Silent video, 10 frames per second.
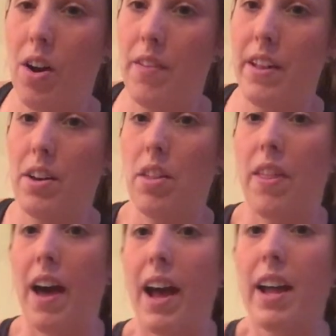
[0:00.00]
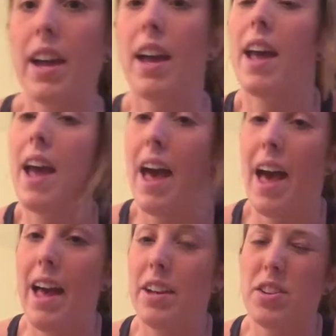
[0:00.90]
on the inner thigh.
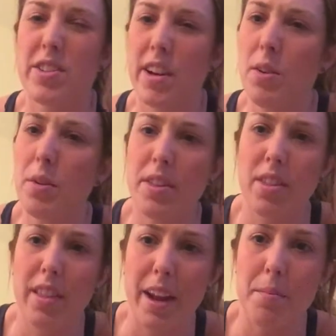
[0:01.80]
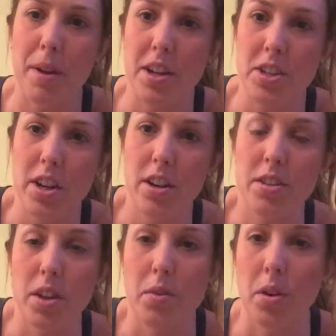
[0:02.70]
And start with light pressure,
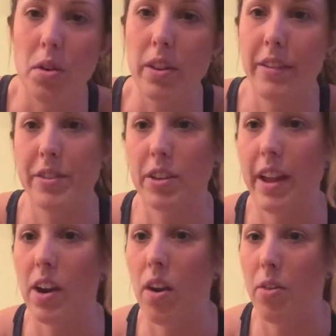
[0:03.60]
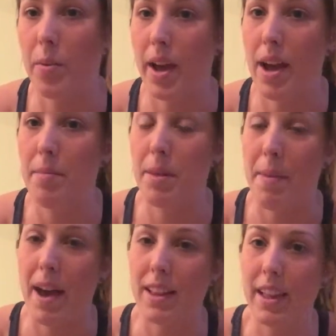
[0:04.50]
so don't lift your leg all the way up, the
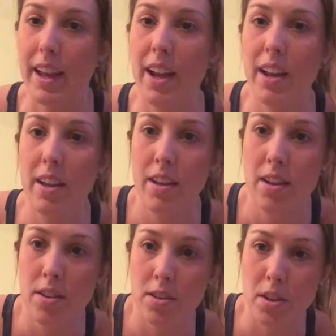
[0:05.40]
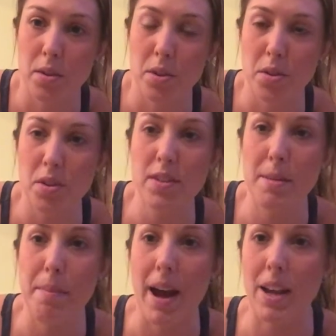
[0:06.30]
back leg. So you're
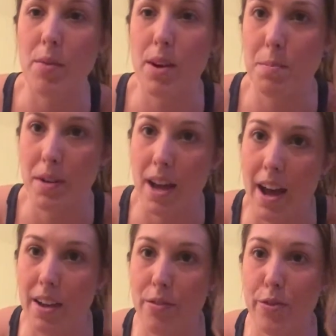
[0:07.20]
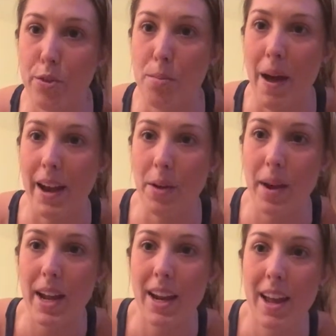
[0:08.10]
using body weight, but not full body
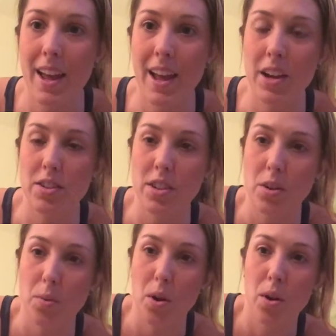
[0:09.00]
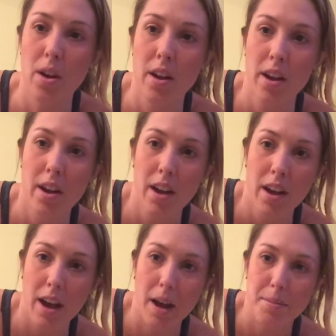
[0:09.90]
weight. You're just gonna roll
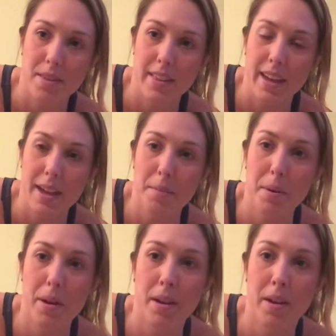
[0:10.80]
up to the hip,